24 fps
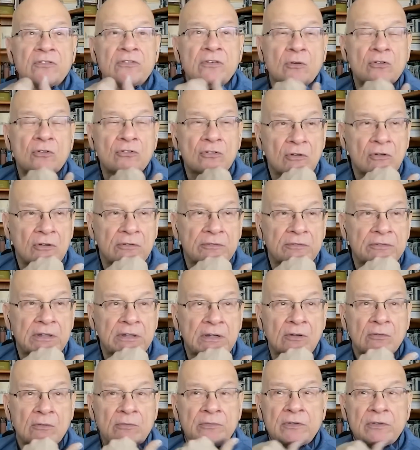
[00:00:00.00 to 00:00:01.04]
social
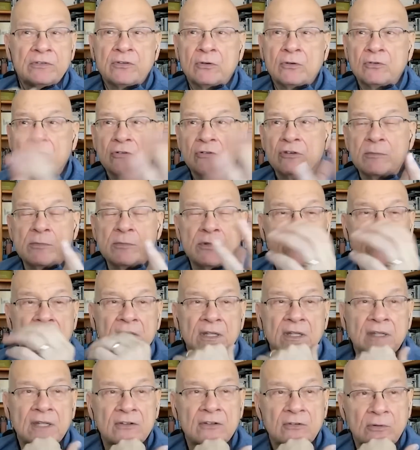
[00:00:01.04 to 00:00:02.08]

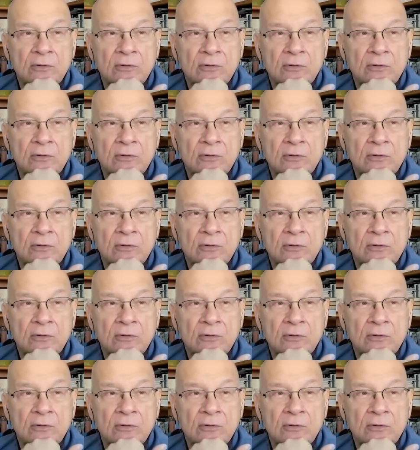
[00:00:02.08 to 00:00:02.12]
community and that